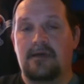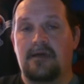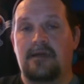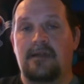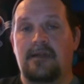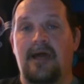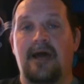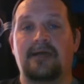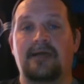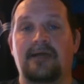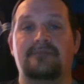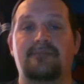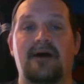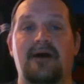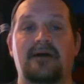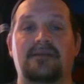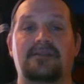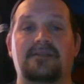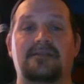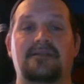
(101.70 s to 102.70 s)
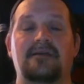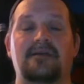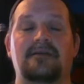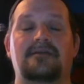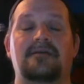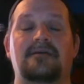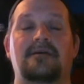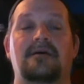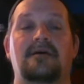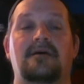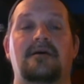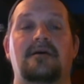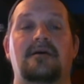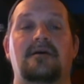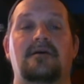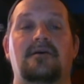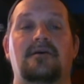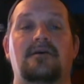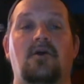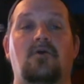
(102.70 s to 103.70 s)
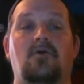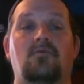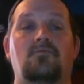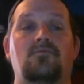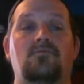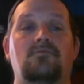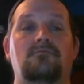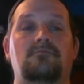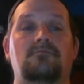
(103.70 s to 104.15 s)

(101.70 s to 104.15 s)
in aspects that, you know,